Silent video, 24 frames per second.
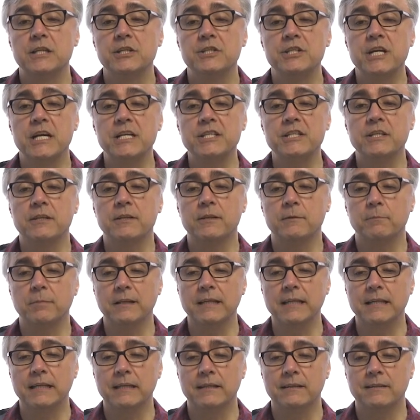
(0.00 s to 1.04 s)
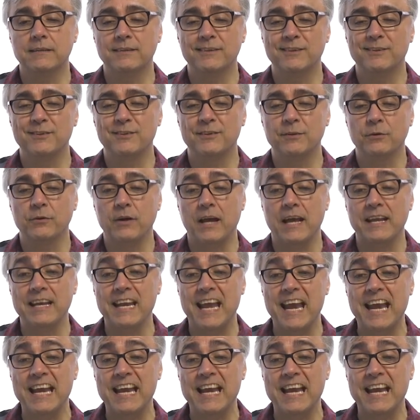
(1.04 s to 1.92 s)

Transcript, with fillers: Changing the bleed to an